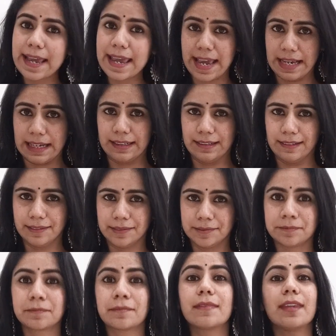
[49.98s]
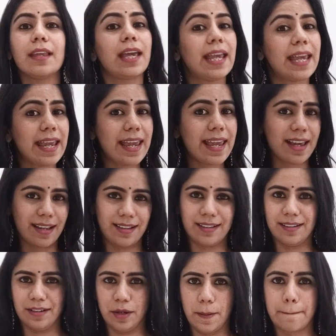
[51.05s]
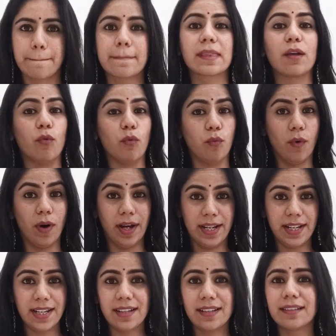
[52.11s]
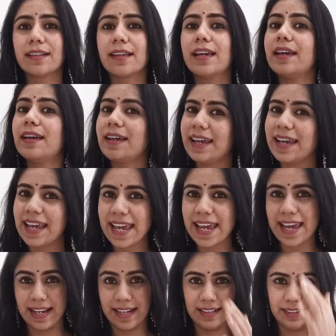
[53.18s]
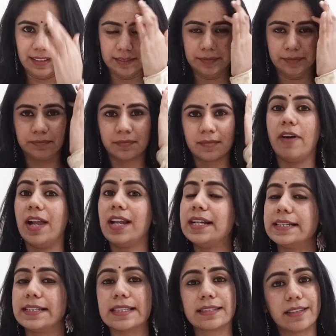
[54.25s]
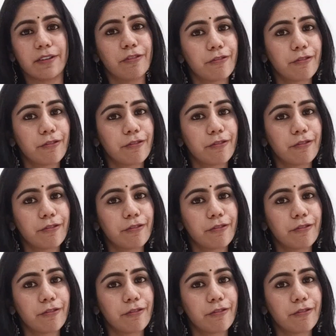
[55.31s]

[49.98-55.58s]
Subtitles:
ek. Ek. 1. Ek. Well, it is the